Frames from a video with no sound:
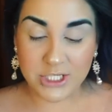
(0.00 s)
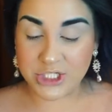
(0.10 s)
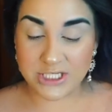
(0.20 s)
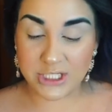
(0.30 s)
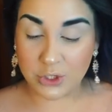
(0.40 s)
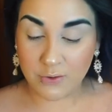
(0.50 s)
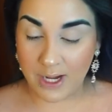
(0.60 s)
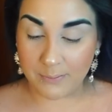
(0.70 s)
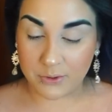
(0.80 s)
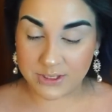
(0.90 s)
just
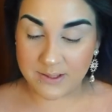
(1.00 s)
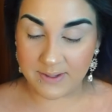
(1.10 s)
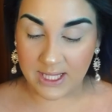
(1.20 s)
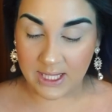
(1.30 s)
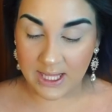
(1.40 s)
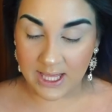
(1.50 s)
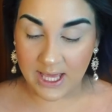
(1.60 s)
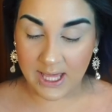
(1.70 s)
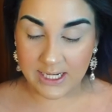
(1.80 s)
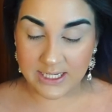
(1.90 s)
incredible to me.
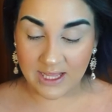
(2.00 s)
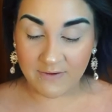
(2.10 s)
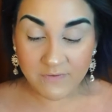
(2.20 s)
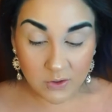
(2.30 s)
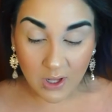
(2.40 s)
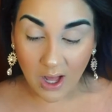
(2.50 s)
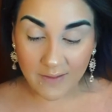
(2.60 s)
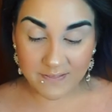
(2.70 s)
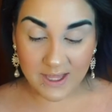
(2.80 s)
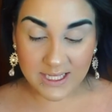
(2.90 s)
And if you
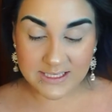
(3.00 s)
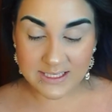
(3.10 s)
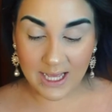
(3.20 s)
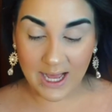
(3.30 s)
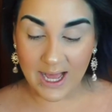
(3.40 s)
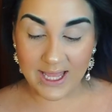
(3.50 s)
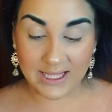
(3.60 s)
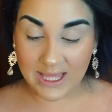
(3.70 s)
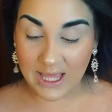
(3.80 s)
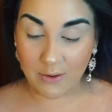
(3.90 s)
got this, I
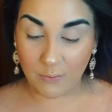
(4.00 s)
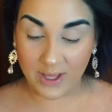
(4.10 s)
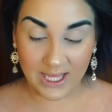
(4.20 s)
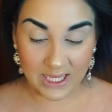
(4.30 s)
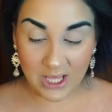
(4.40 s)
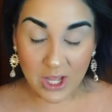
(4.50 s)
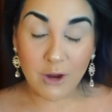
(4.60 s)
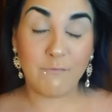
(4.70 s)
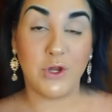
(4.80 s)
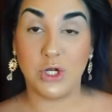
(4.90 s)
can't wait
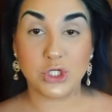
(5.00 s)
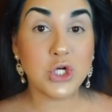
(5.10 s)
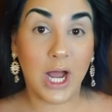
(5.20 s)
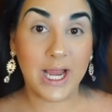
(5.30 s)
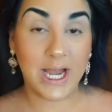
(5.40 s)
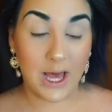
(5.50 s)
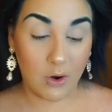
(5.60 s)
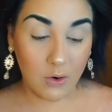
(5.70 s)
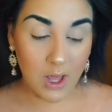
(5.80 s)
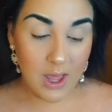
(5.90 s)
for you to try it
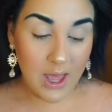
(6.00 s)
out.